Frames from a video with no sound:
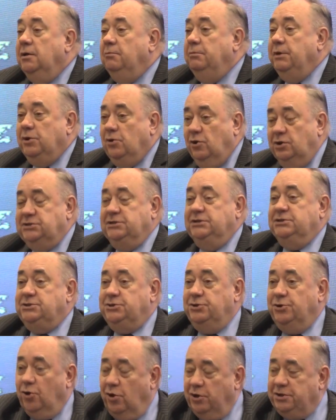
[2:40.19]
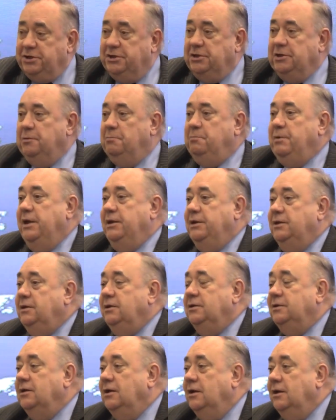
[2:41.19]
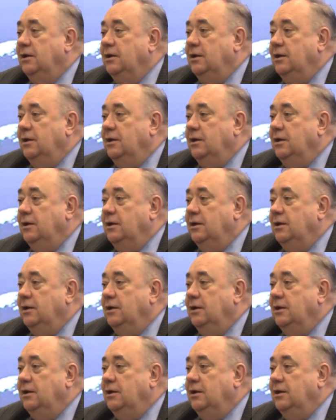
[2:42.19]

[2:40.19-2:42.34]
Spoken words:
because it's not independent,